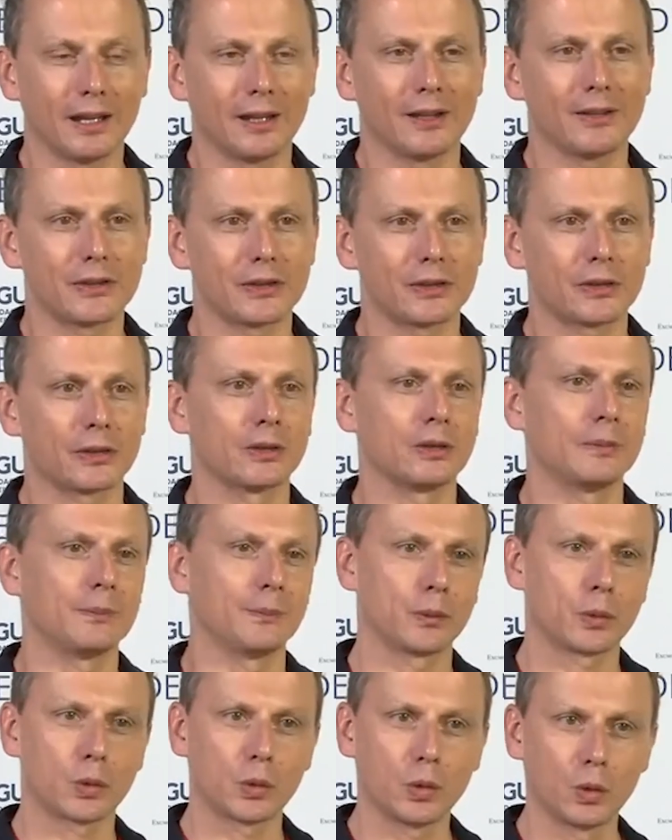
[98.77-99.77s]

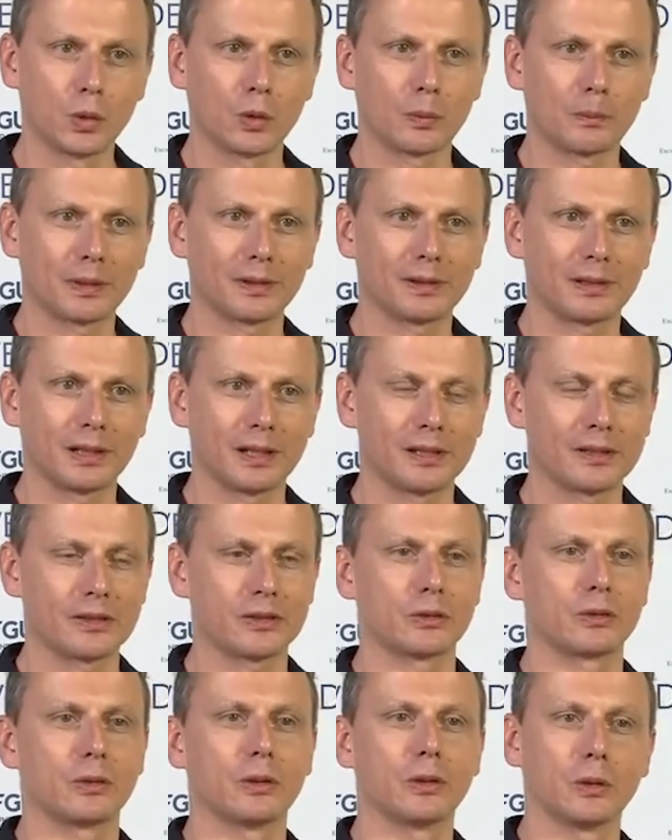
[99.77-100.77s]
shareholders,
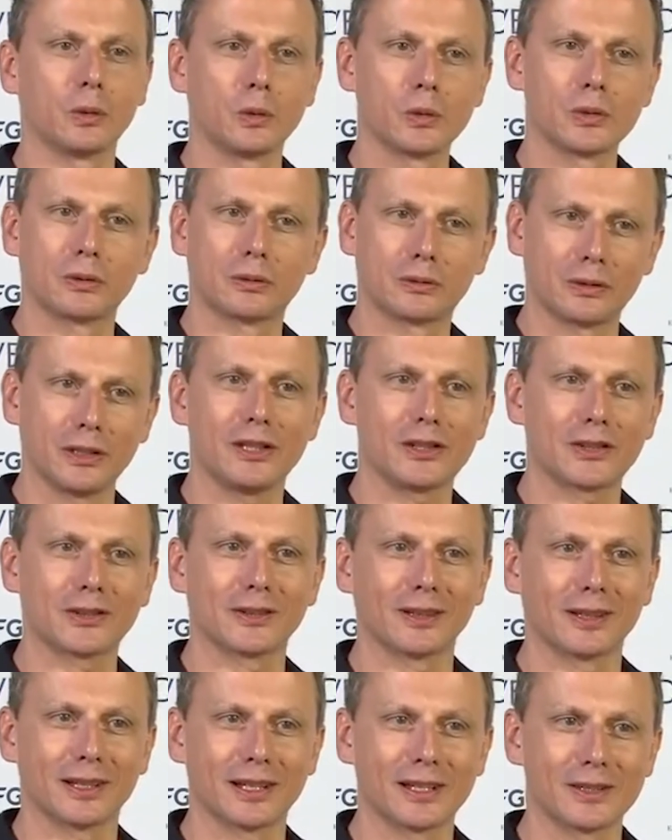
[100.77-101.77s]
customers, and employees.
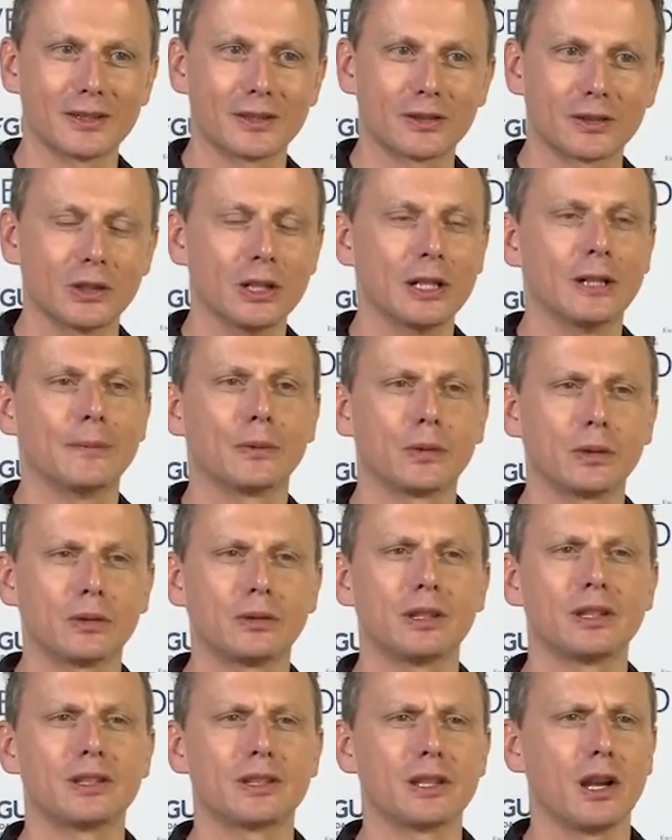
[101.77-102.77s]
And
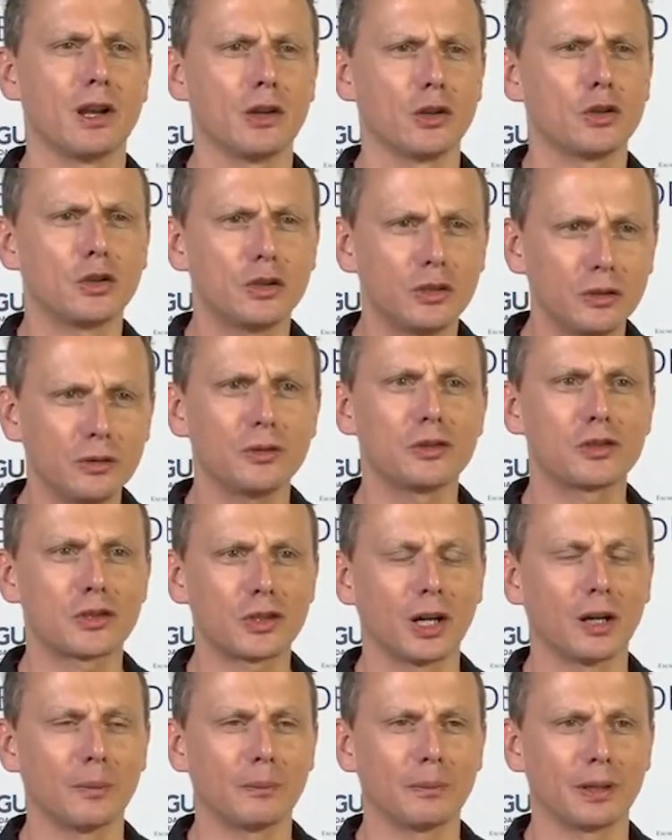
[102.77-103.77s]
the initiative that you have
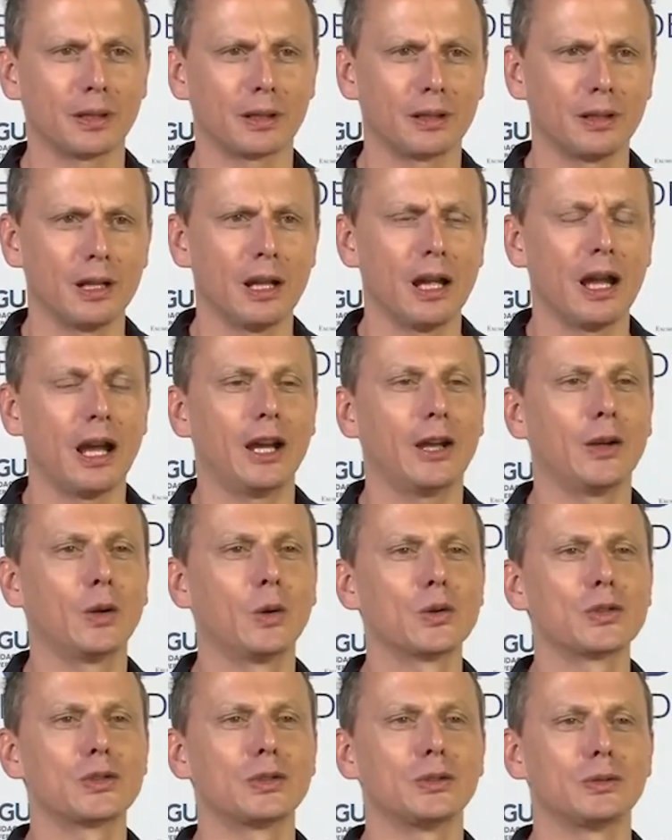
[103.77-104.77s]
undertaken to
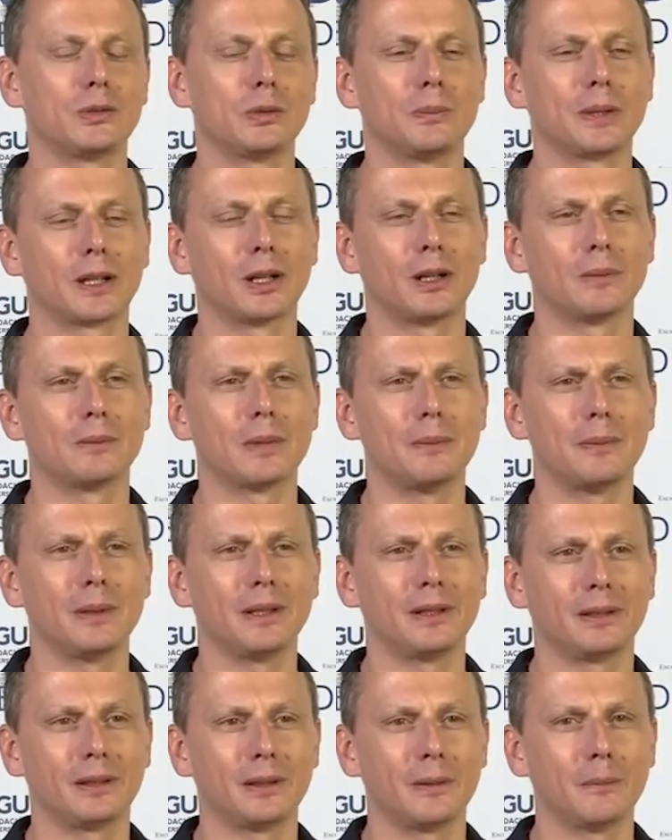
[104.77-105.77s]
harness
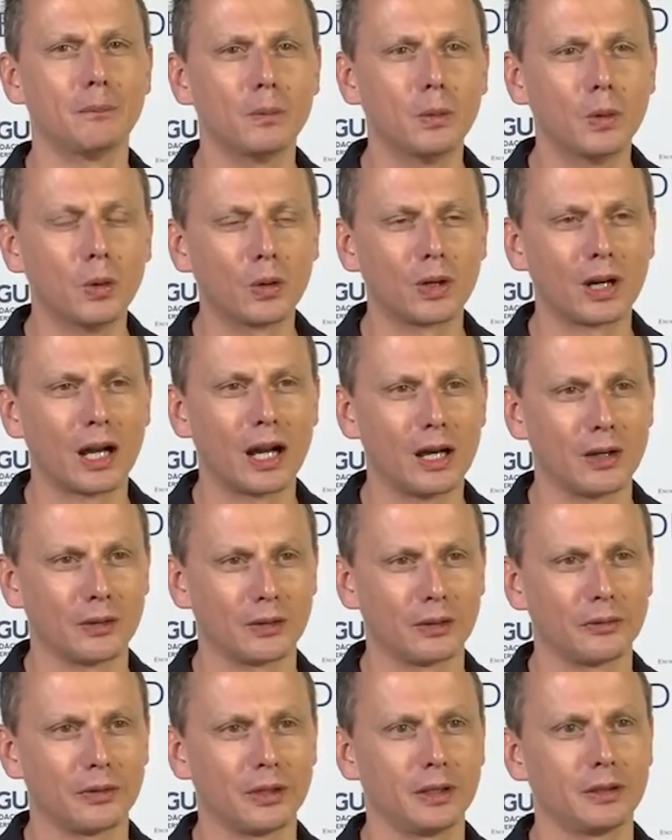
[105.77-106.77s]
AI to
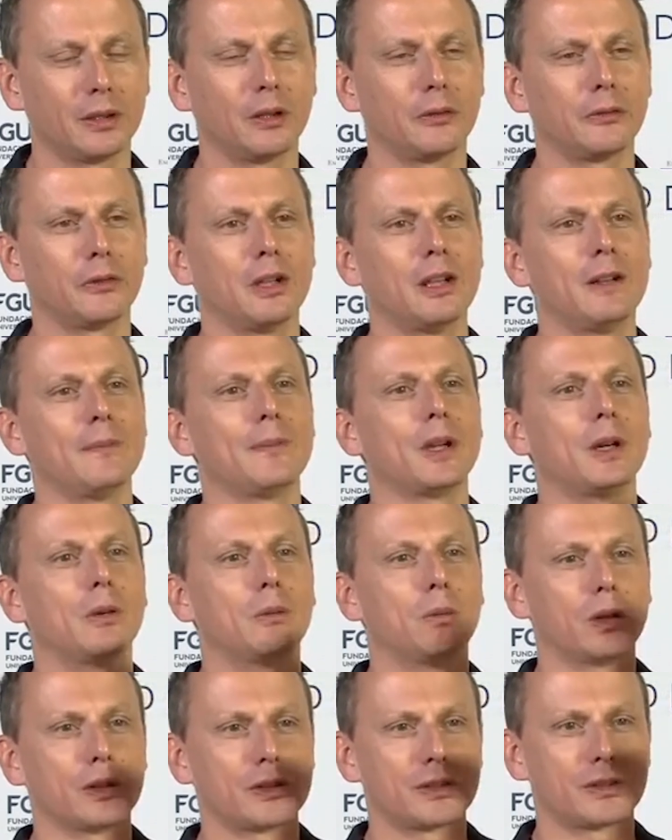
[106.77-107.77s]
augment human
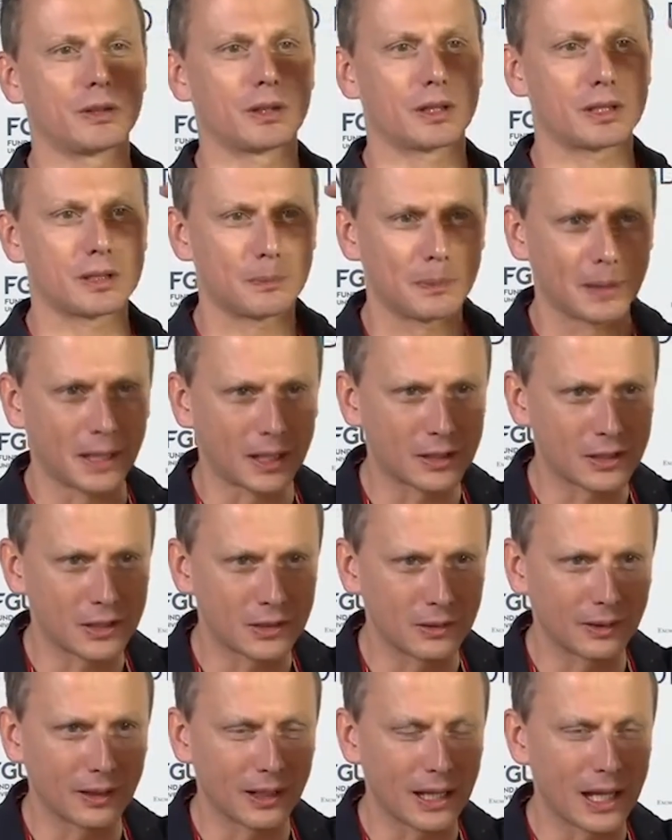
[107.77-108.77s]
intelligence and
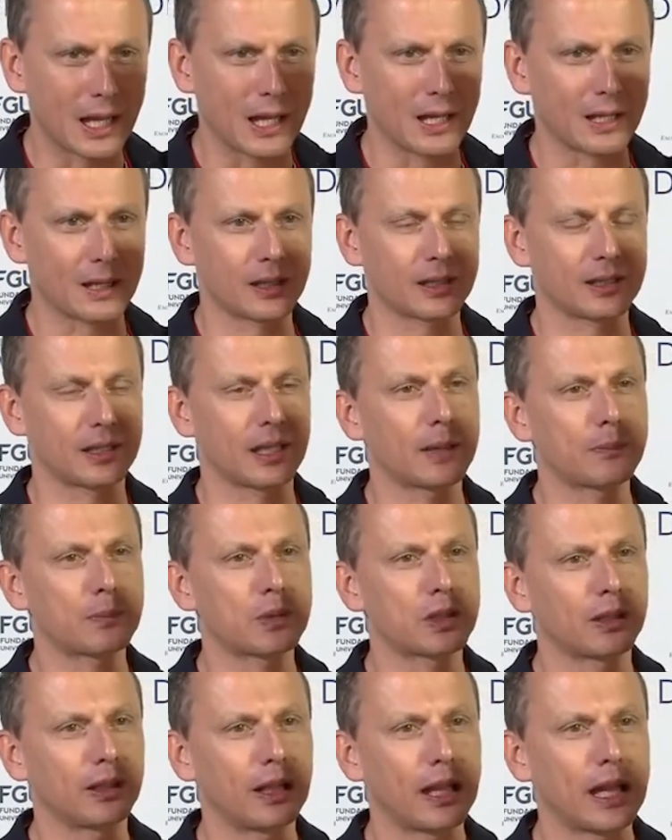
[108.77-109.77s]
solve business and
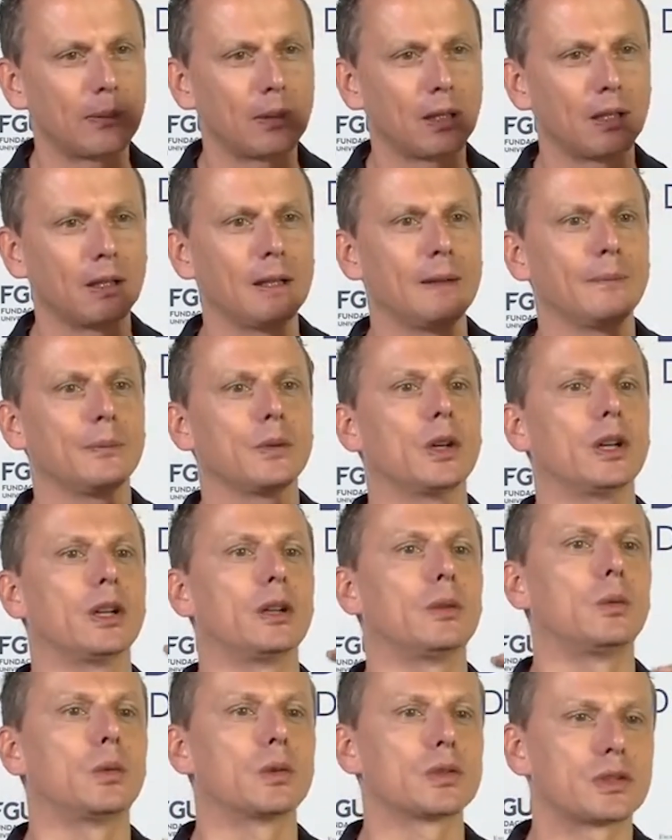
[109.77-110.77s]
societal
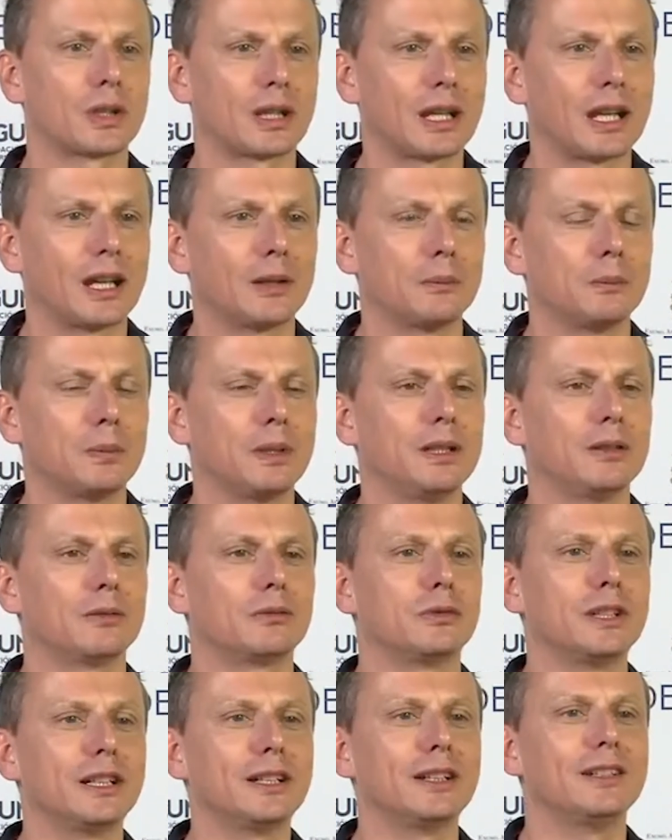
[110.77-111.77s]
problems in
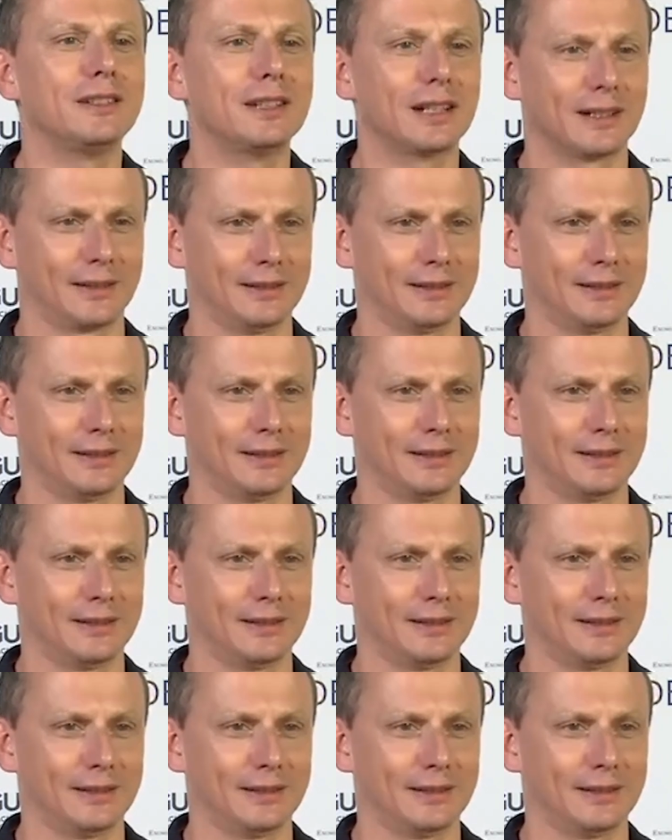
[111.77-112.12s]
Switzerland